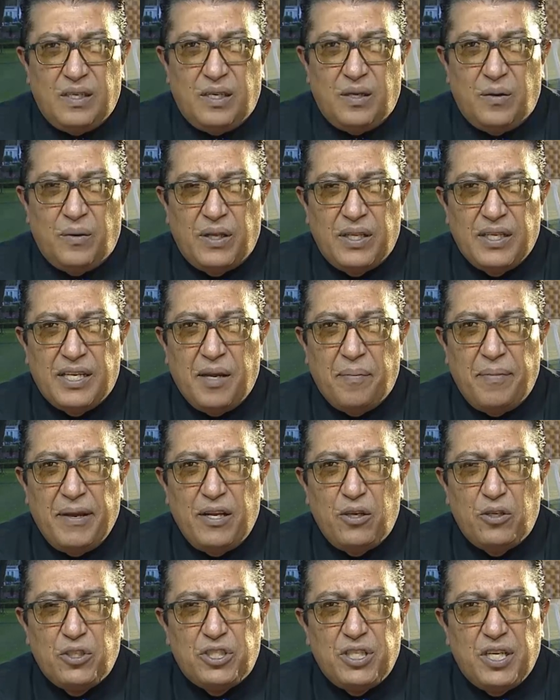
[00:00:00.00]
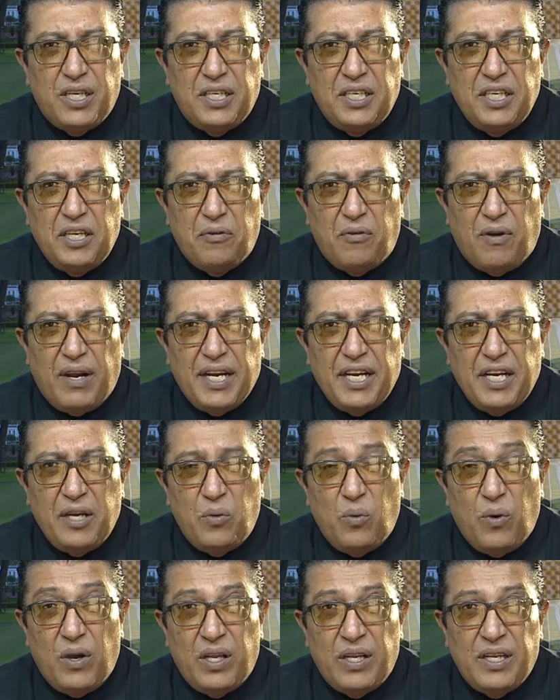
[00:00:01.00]
Well, Cabello certainly
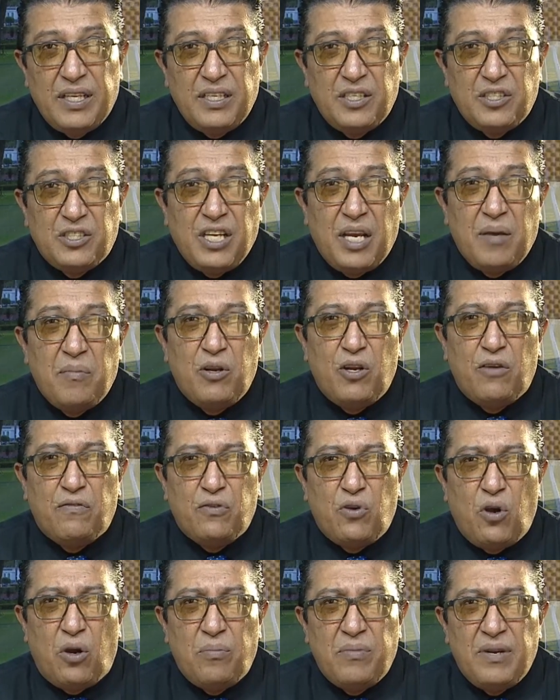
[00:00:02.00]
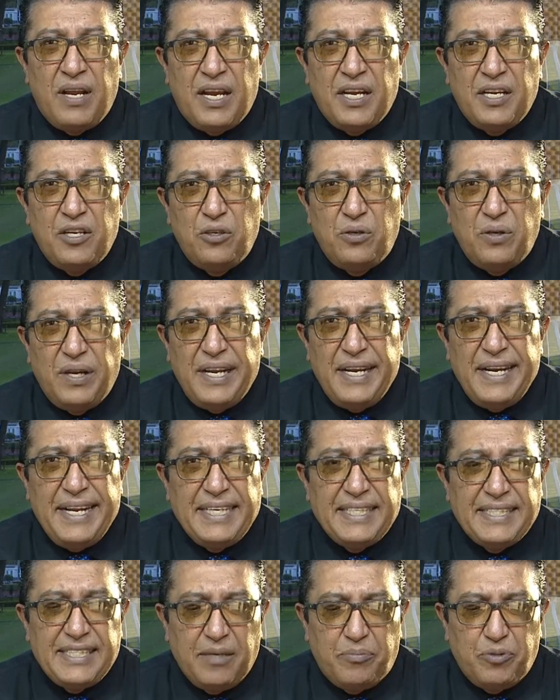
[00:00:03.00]
riding well, and the stable of Com Naidu in
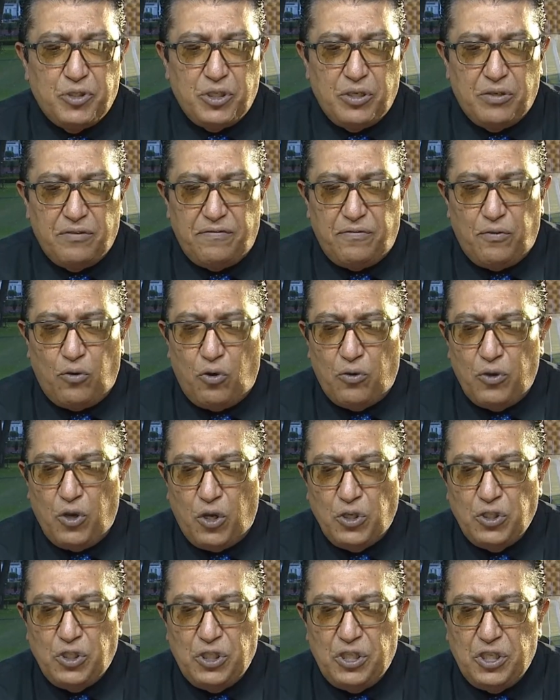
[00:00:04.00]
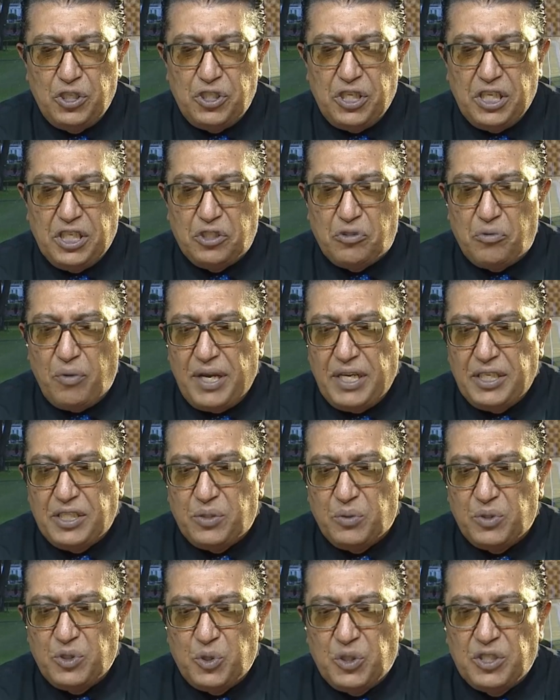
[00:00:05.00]
exceptional form. On to the 6th race,
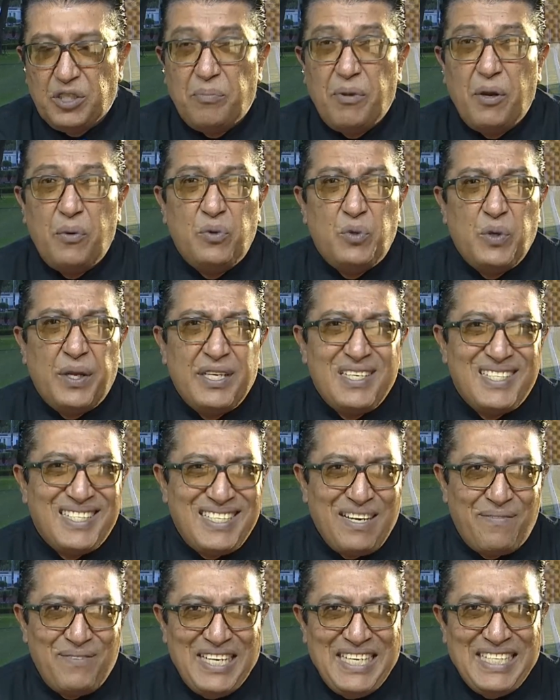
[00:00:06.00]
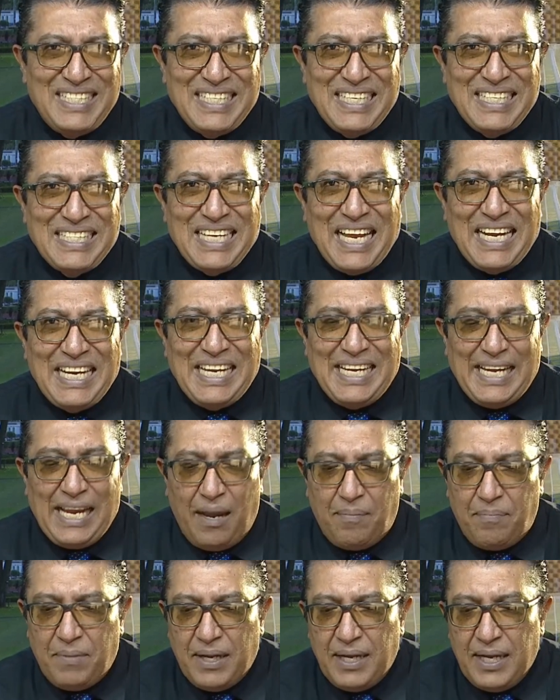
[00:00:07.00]
which was a merit-rated 76
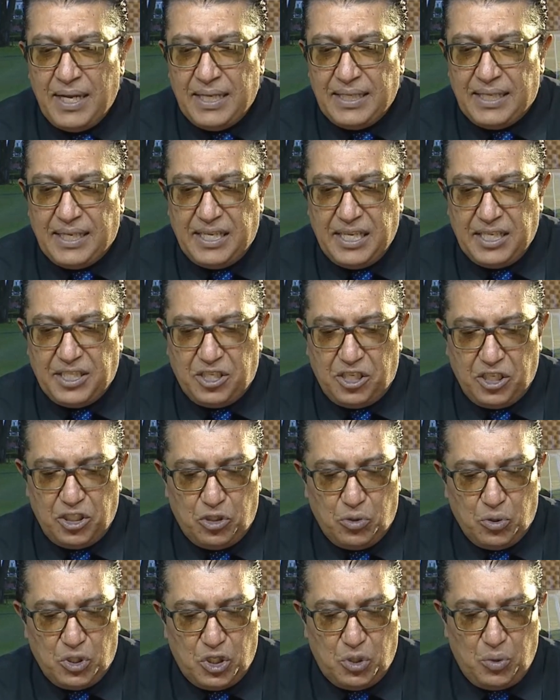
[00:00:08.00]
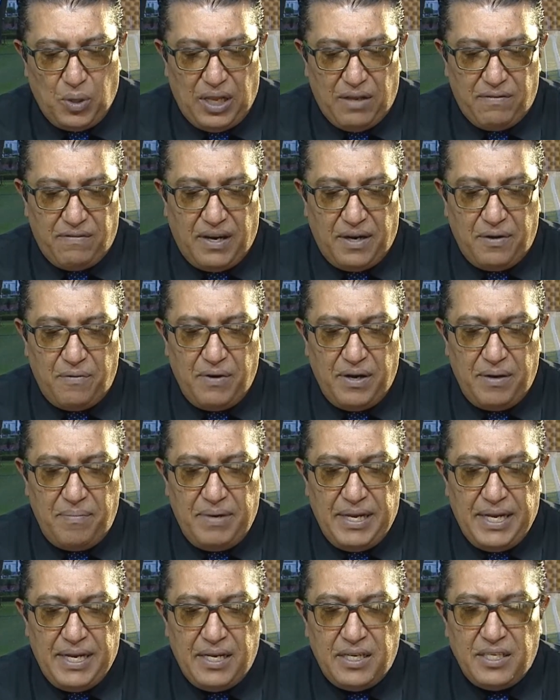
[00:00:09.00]
handicap. The distance was 1,200
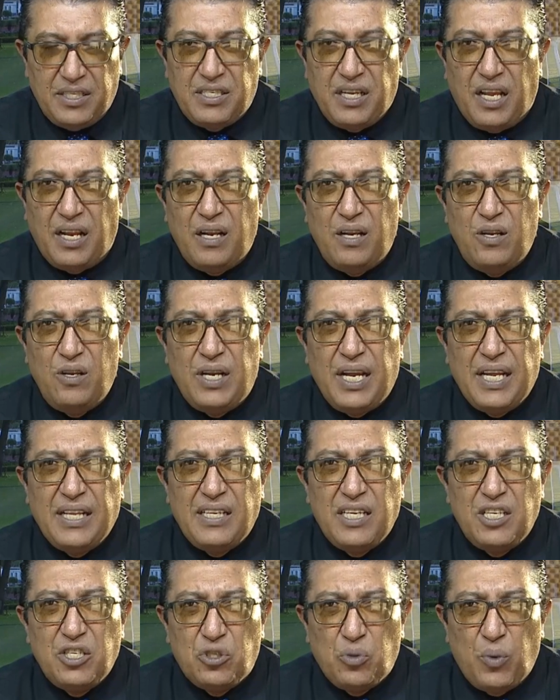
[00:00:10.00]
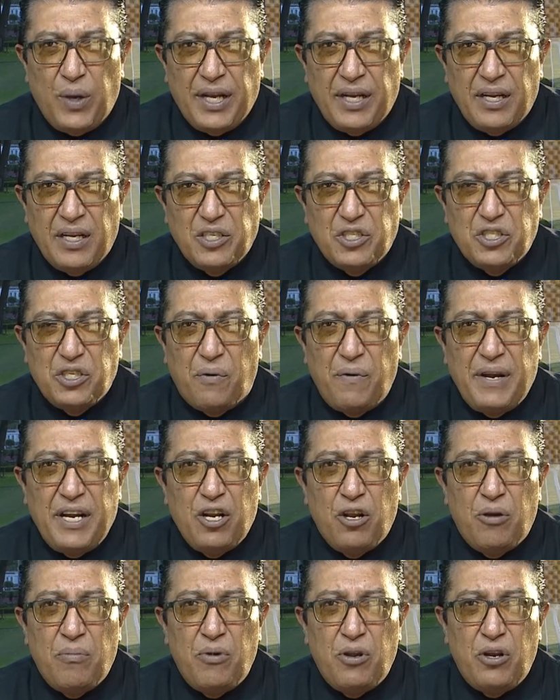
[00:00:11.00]
meters. Look at this win.
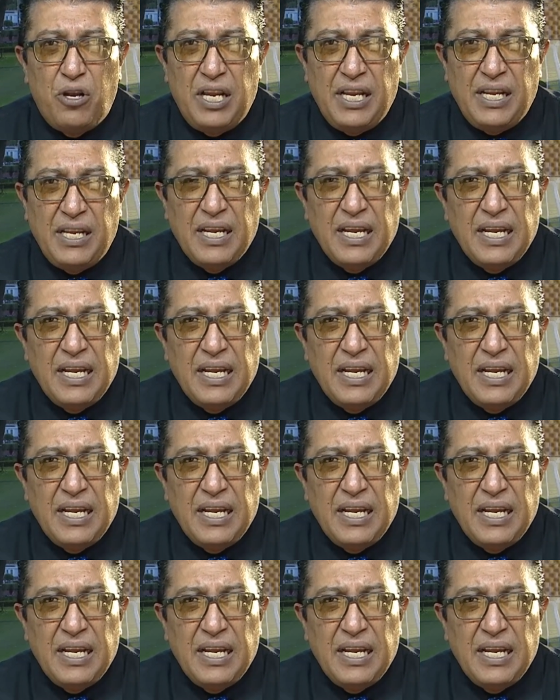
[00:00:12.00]
Sereno Mudley